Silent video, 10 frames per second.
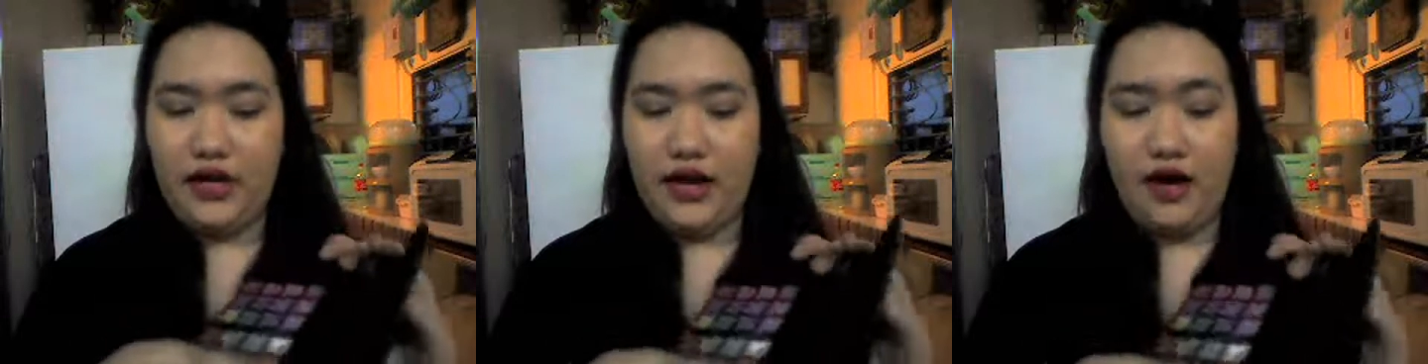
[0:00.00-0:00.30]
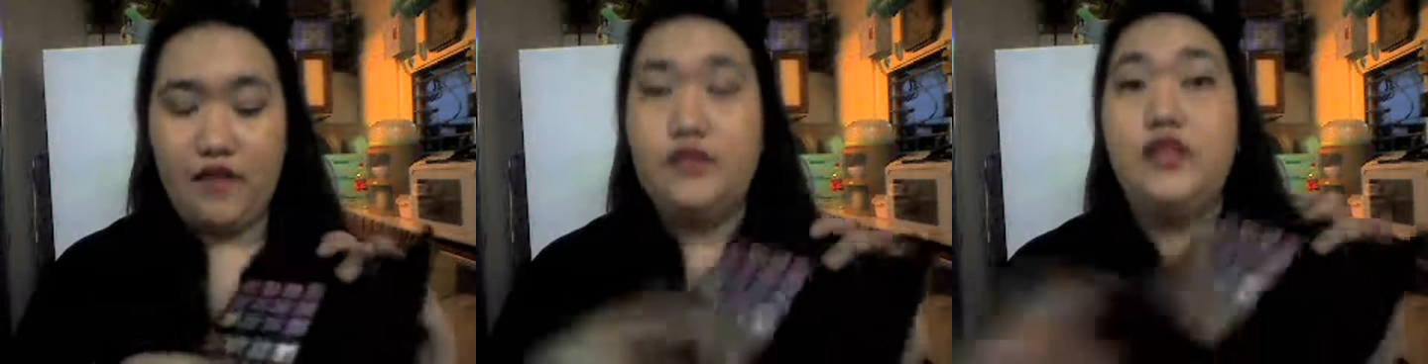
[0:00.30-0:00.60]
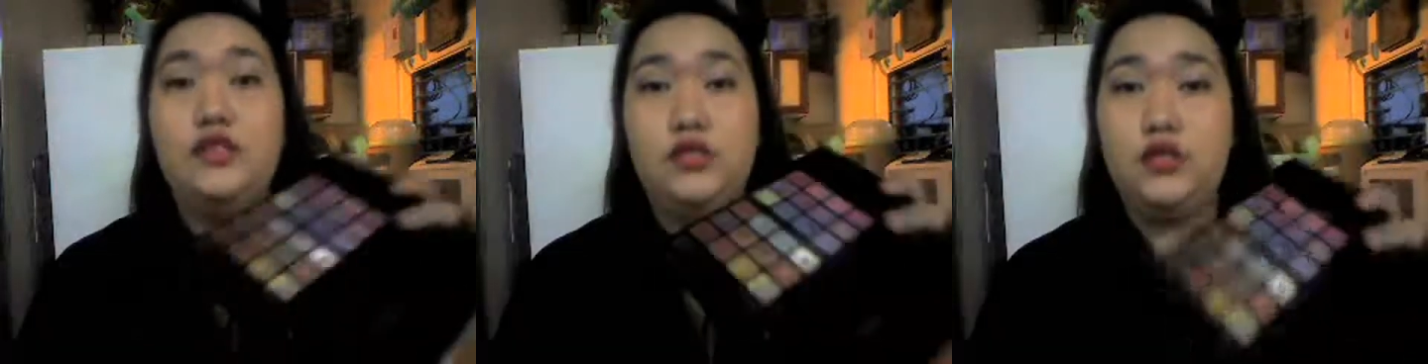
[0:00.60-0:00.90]
that I have
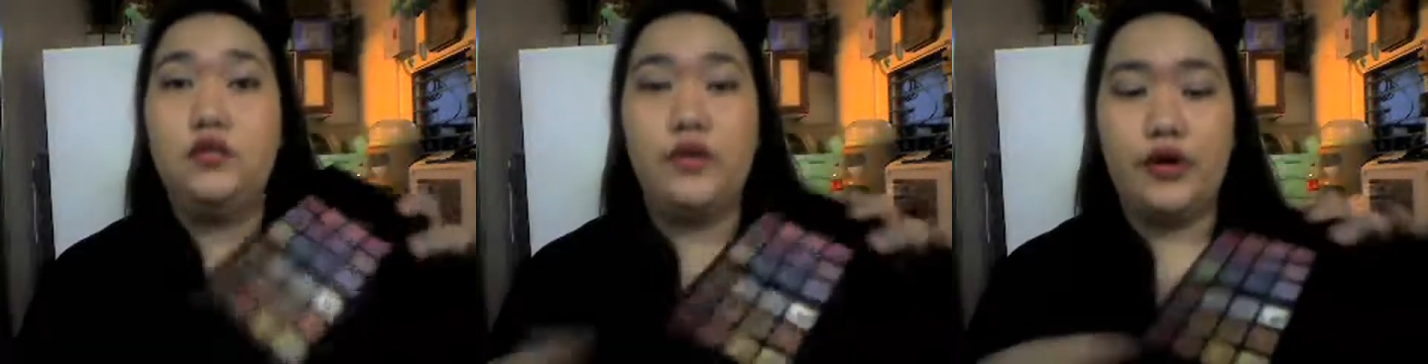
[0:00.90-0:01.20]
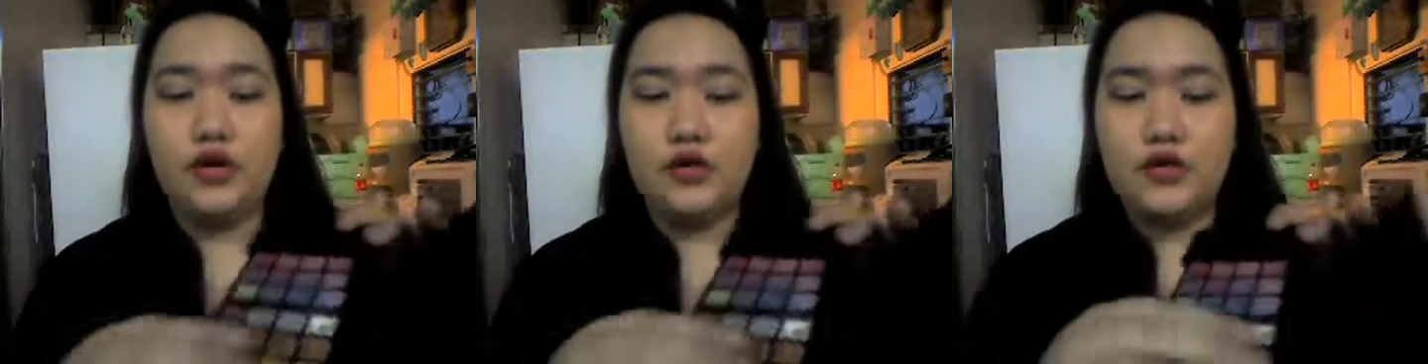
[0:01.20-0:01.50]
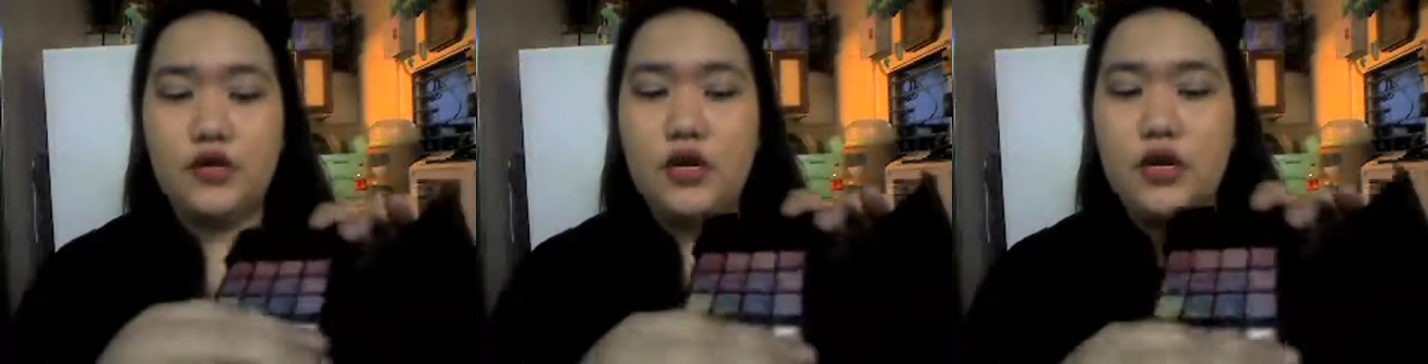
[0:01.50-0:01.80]
that still works,
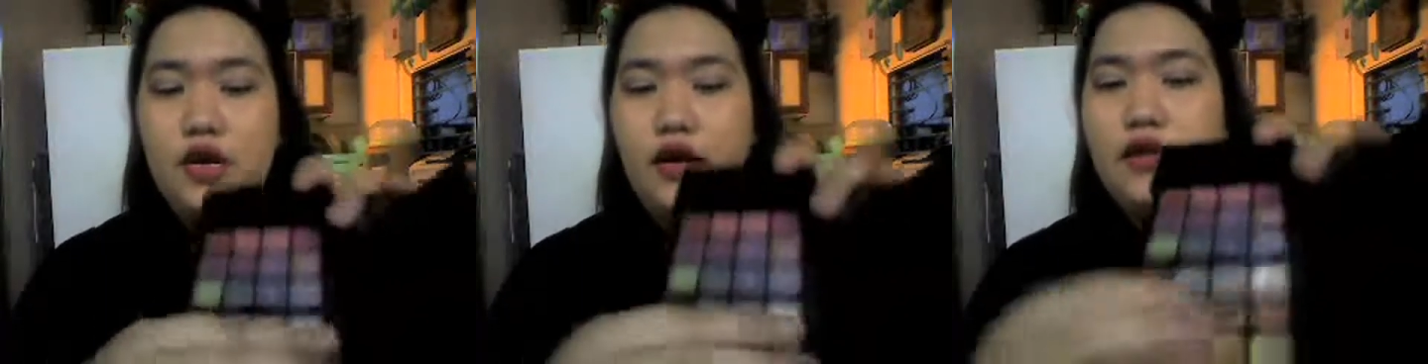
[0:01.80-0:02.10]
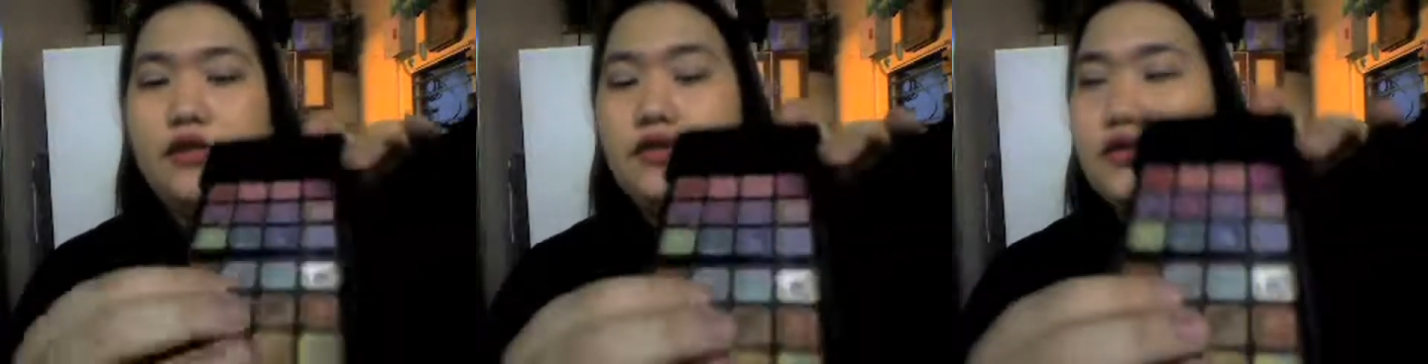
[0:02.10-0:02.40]
and